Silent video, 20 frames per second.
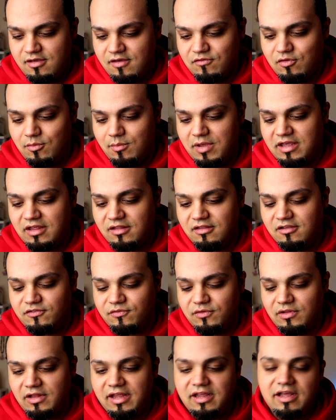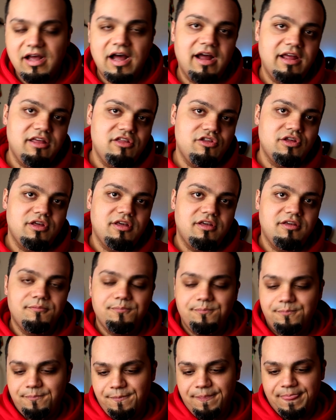If you're making this for like IG,
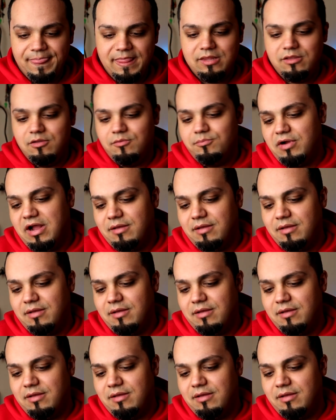you'd